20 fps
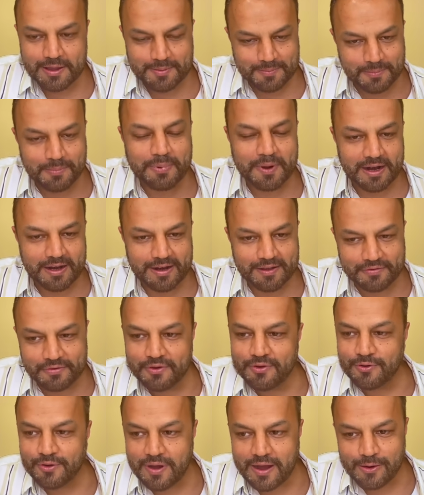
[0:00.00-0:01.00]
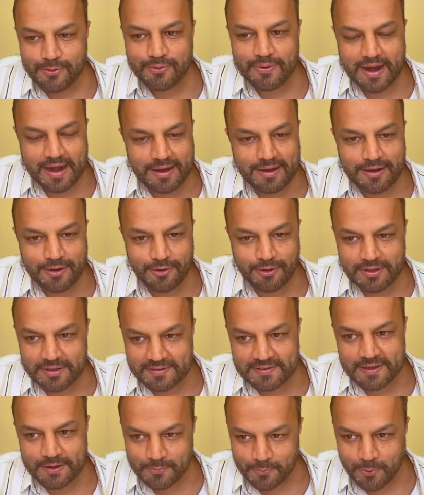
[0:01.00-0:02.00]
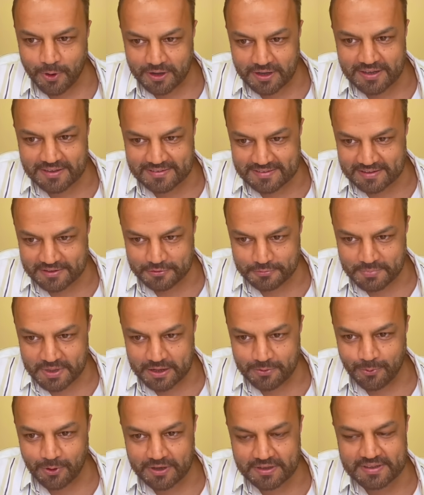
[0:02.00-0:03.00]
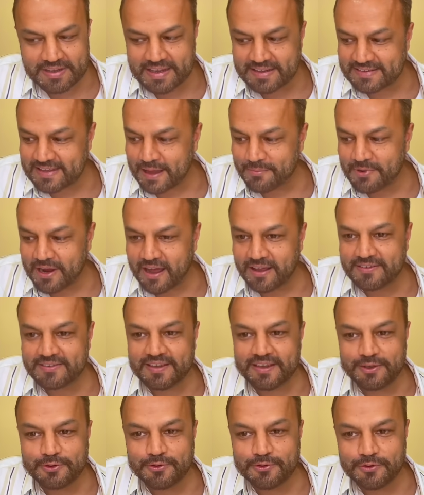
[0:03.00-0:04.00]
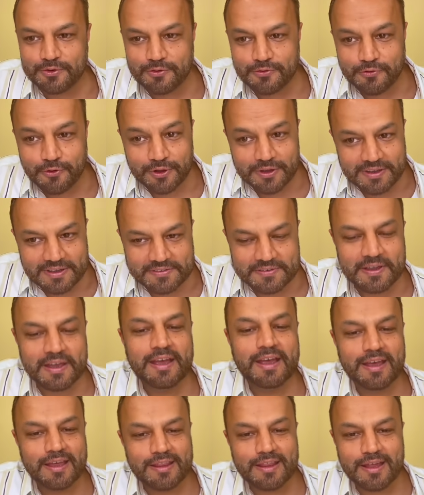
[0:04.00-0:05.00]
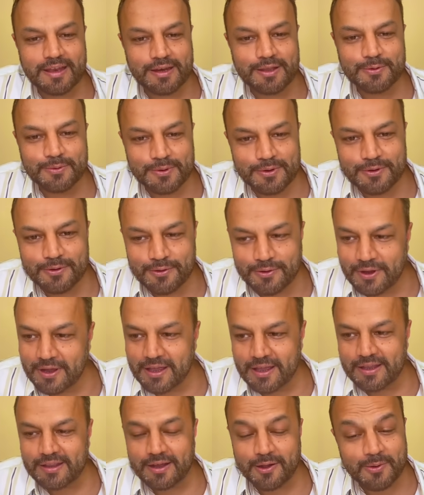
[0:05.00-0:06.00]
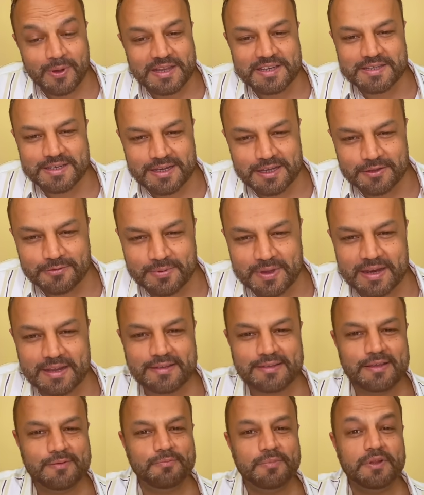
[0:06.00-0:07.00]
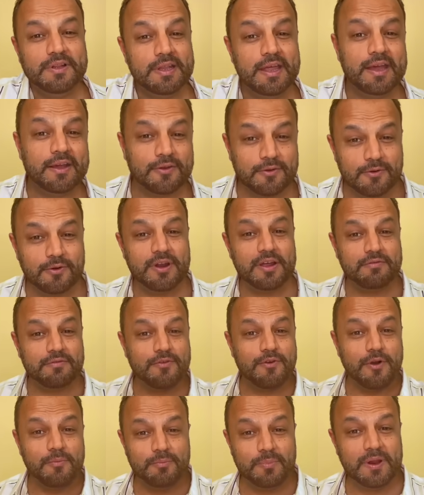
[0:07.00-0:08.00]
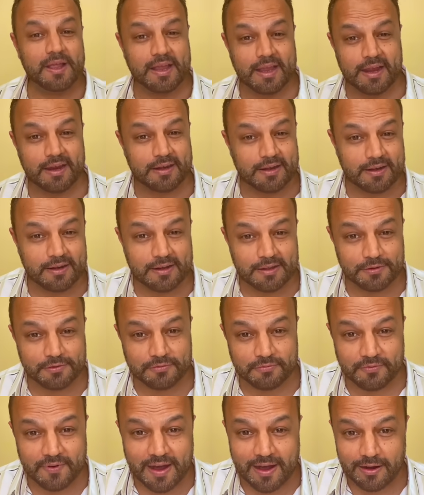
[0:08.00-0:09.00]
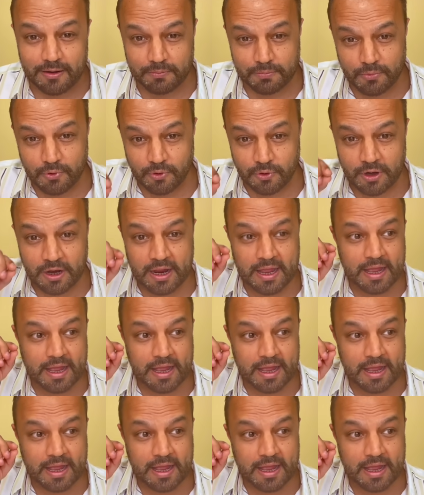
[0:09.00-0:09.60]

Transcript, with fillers: But if you know how to handle all this and what does this mean, what is the examiner asking you to do for this, then you will know the question is very simple. They could have complicated this far more.